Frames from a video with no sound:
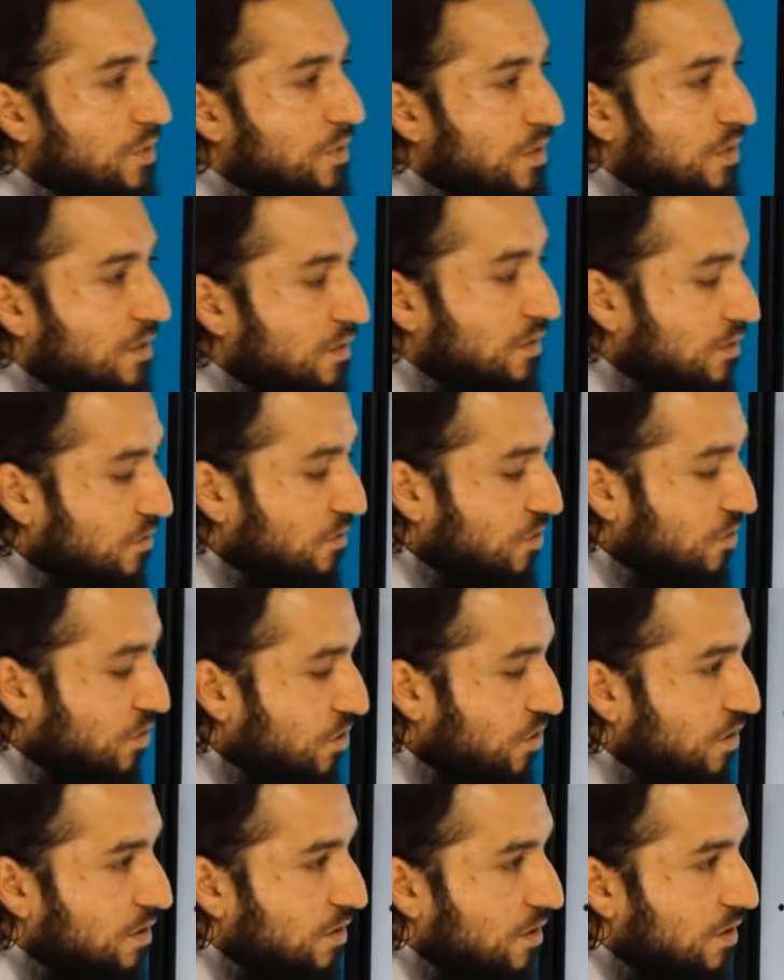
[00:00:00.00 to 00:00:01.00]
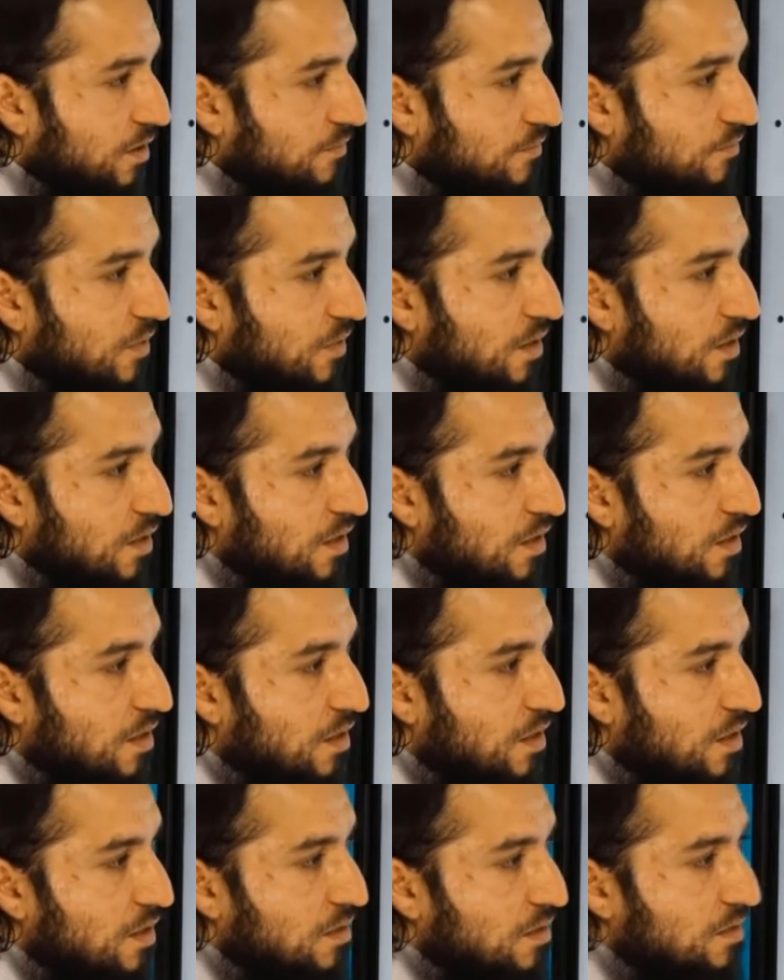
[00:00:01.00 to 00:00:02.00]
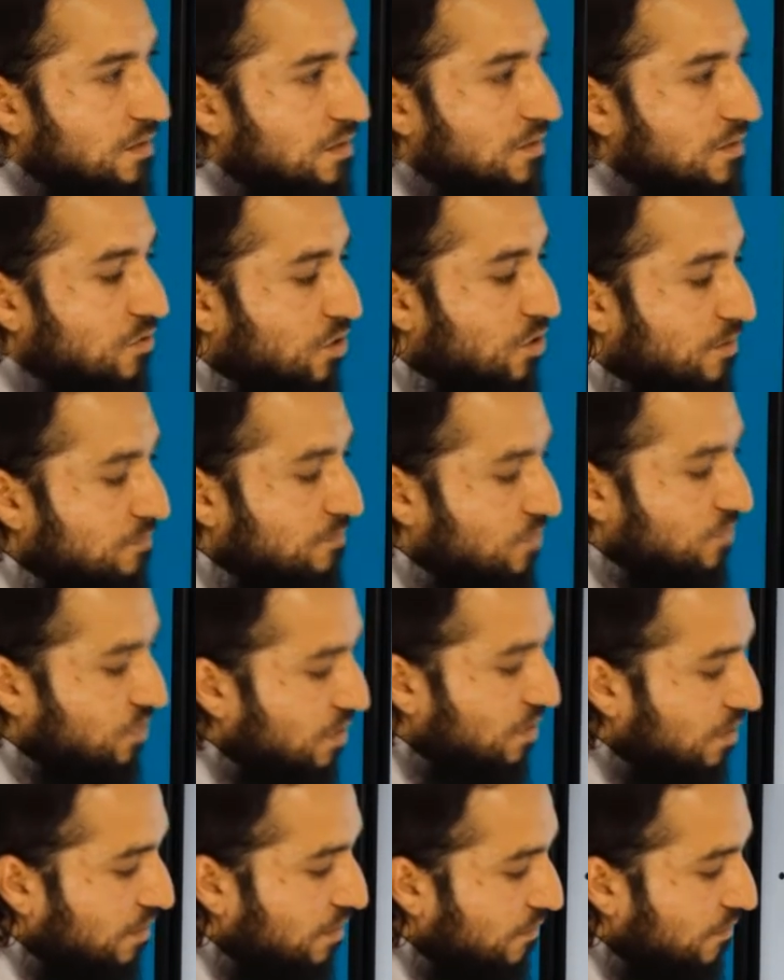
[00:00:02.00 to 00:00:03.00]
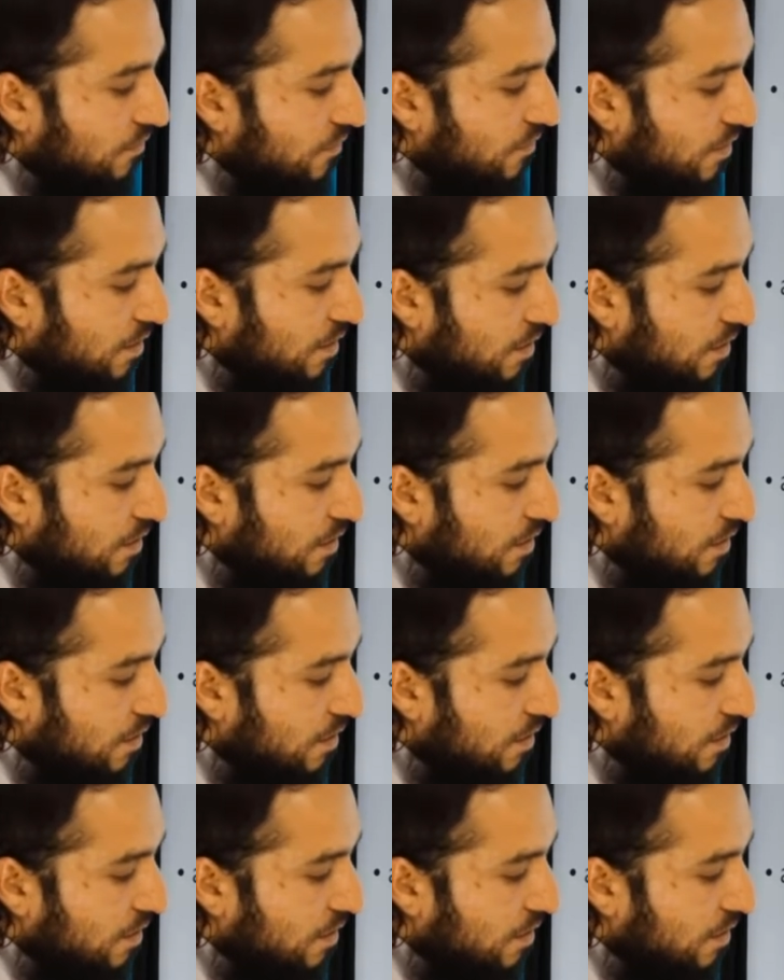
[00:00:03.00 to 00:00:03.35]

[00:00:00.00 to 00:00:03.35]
be touching the gums of